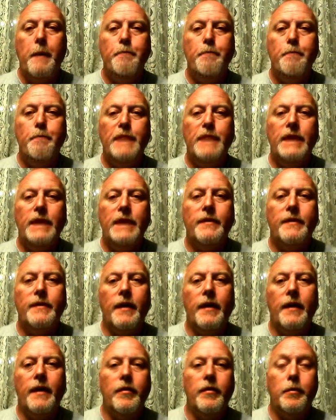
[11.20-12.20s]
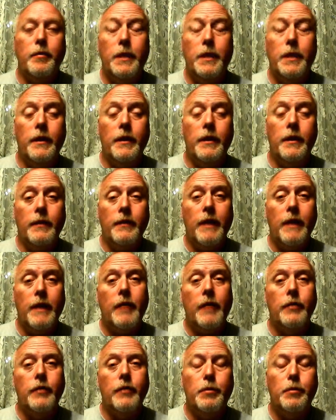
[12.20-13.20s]
Big sentence, but it's
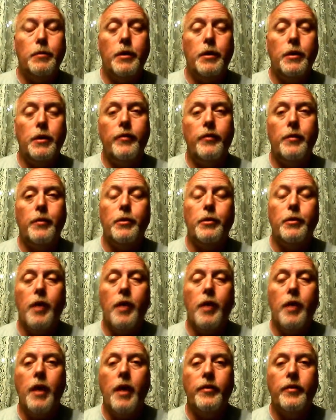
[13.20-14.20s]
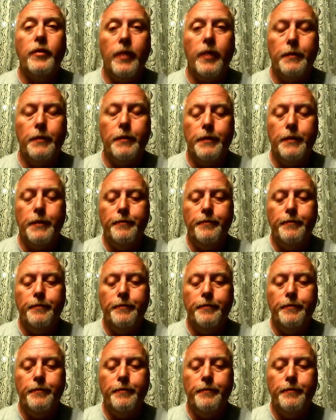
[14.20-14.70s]
actually a pretty simple concept.